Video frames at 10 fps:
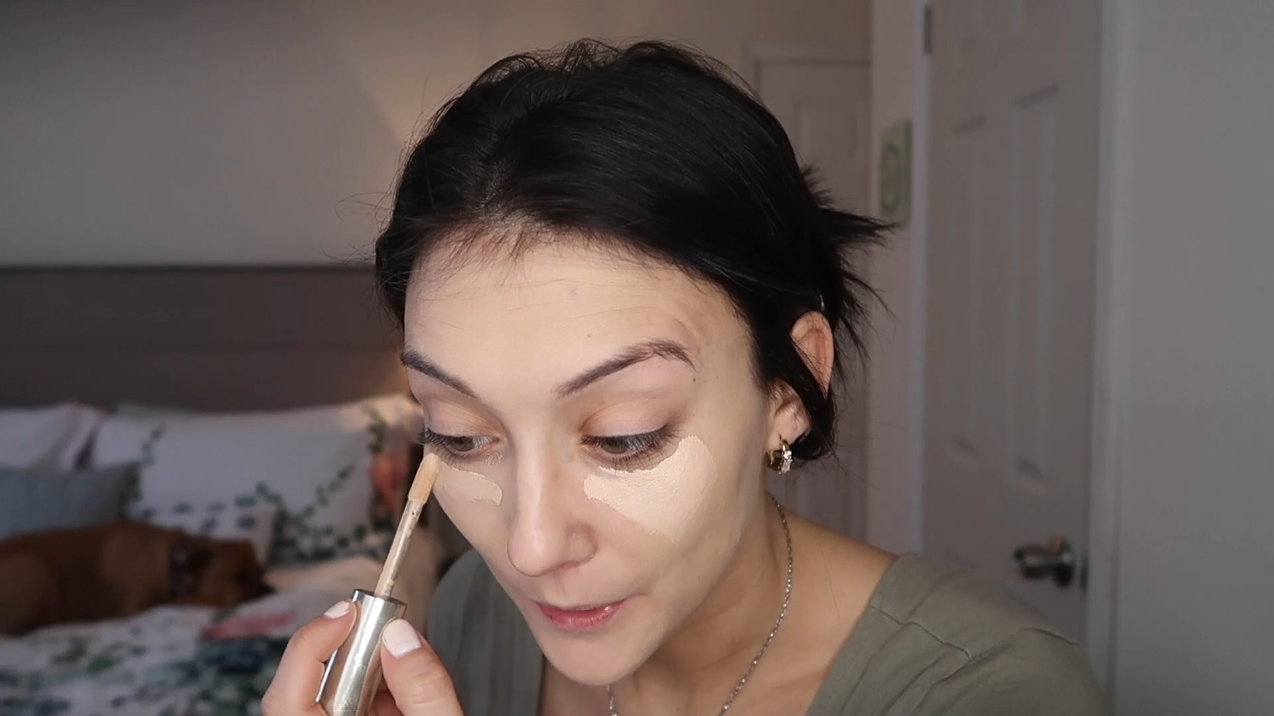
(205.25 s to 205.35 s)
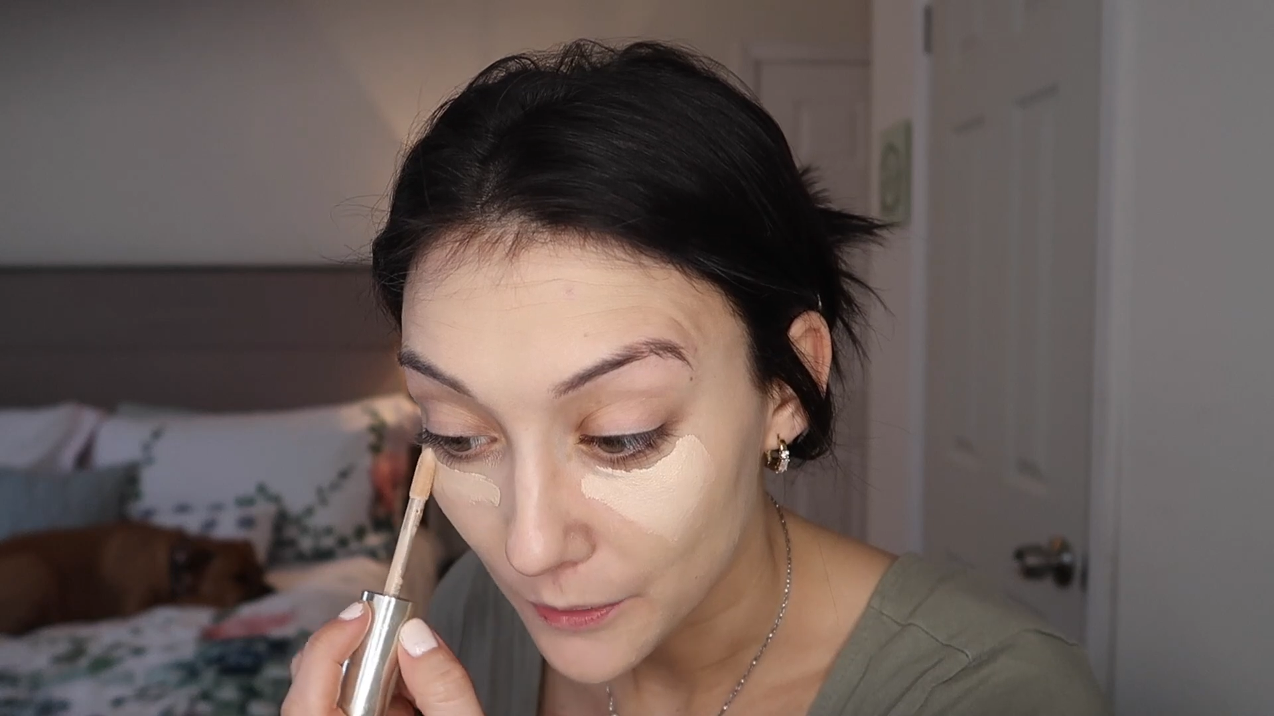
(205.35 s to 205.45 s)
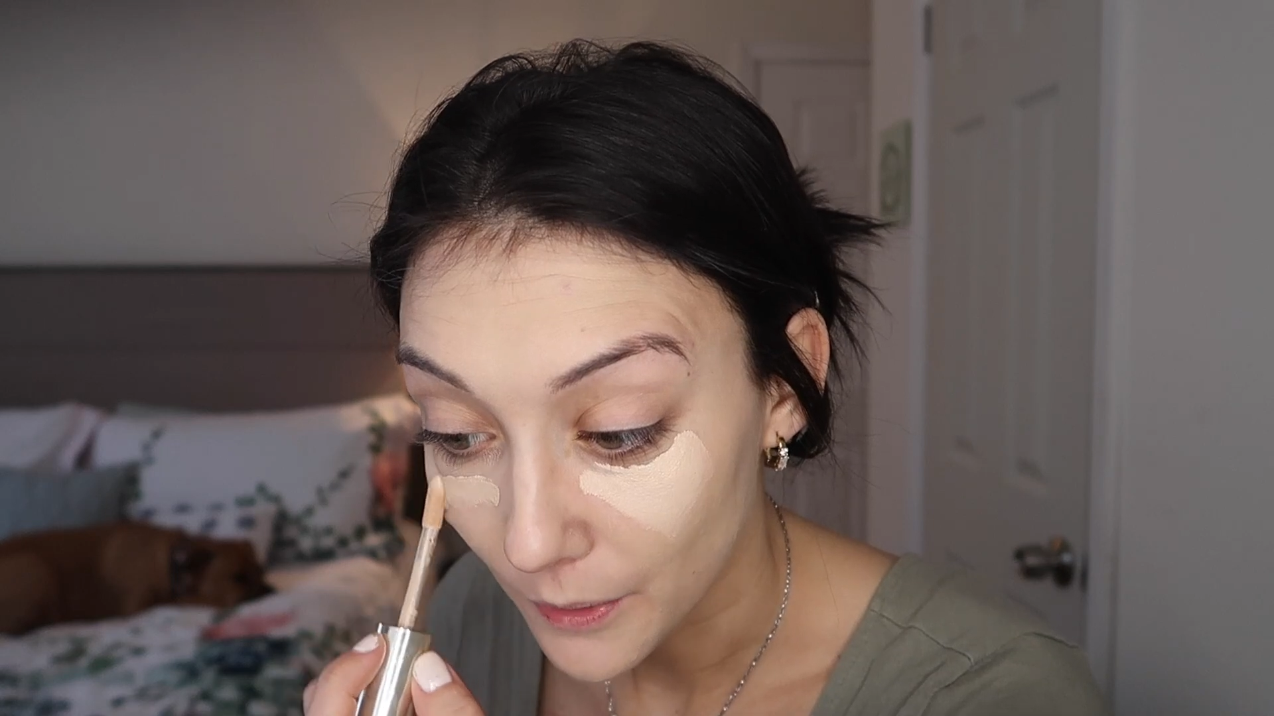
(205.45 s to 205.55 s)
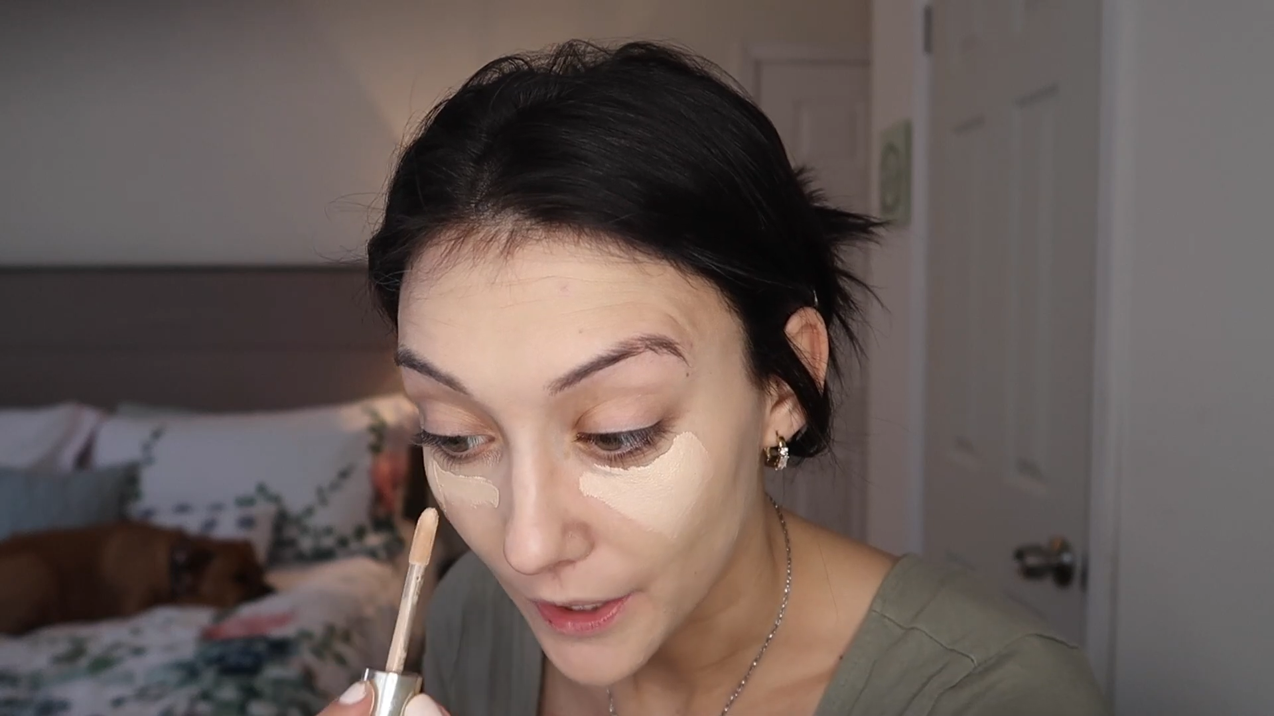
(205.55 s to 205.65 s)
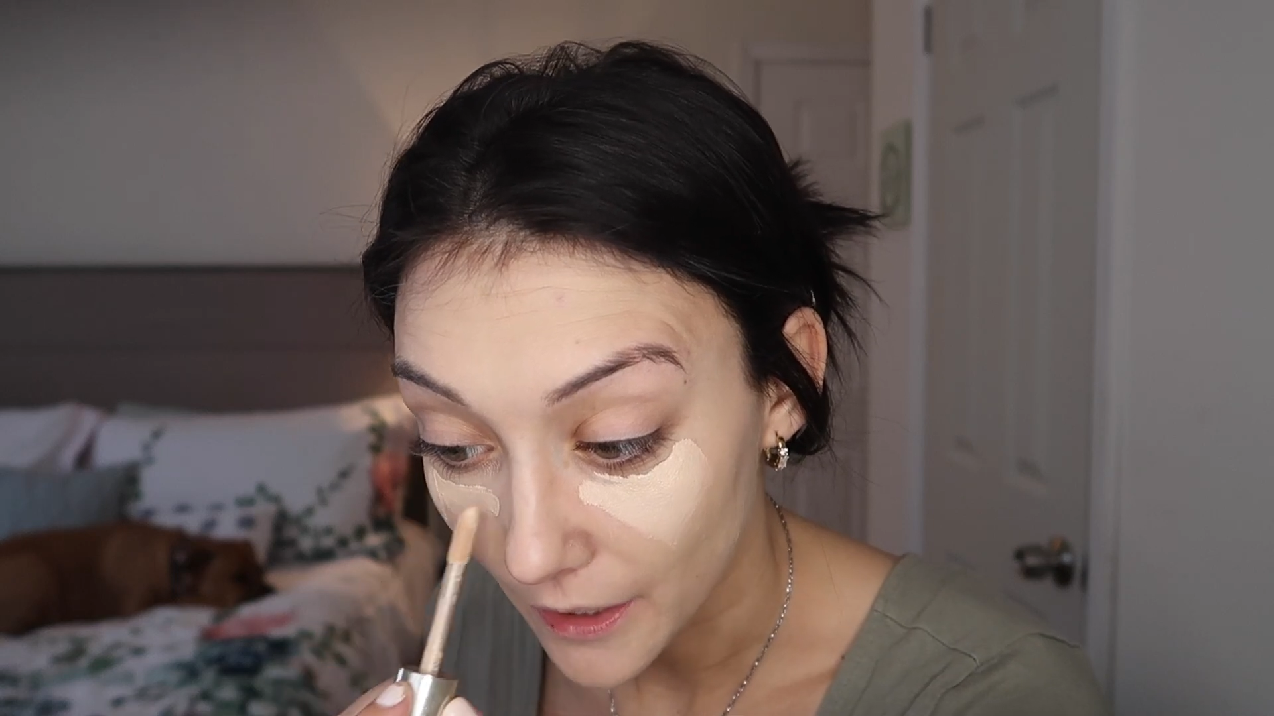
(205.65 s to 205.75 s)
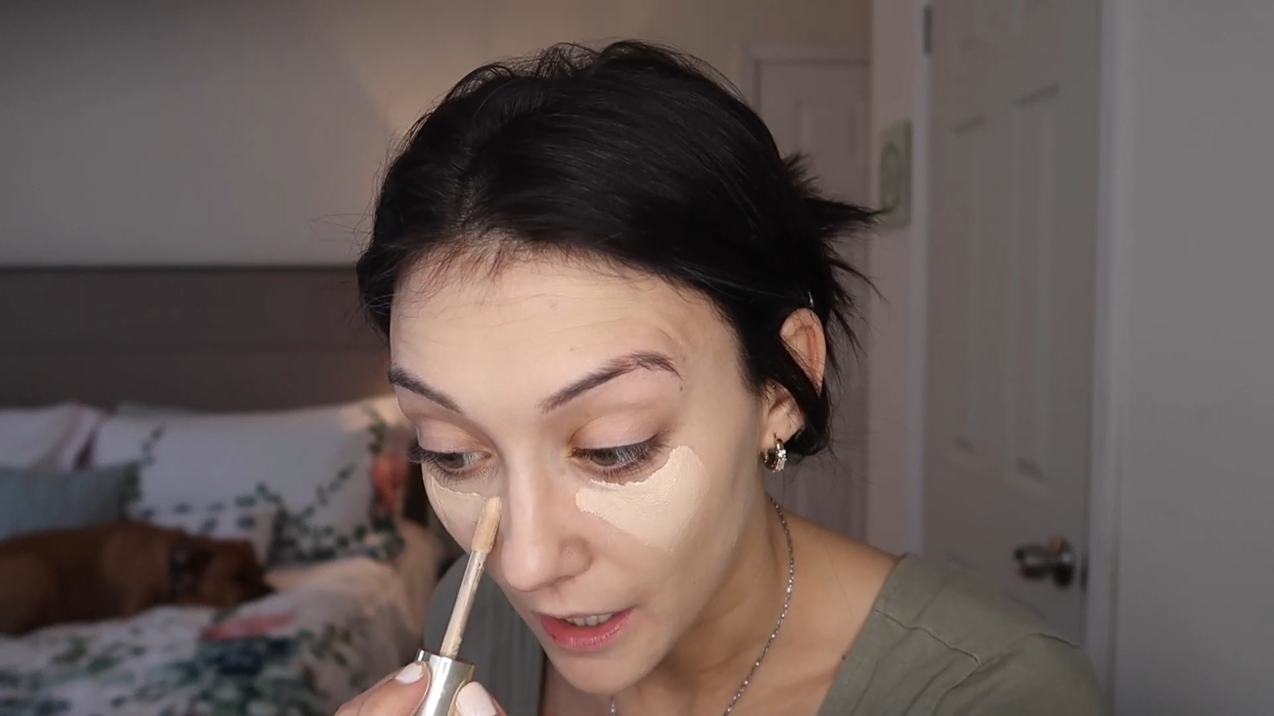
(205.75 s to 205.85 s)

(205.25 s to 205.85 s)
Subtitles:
when you work in